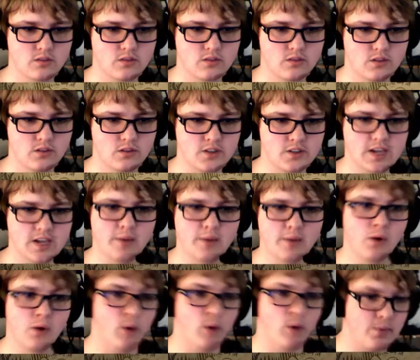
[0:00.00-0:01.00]
It's gotta be
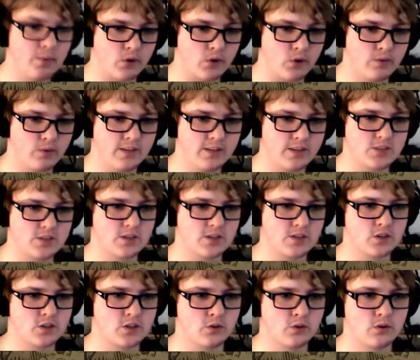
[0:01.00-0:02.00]
a weapon equipment, that's why it's
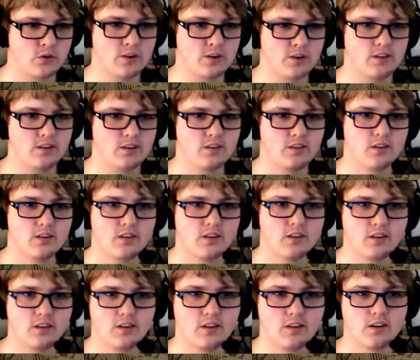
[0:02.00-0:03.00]
going through it.
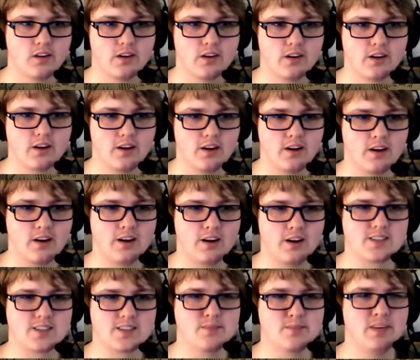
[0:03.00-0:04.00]
Ah,
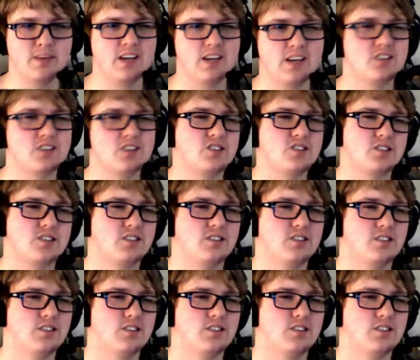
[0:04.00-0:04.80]
it's a mace.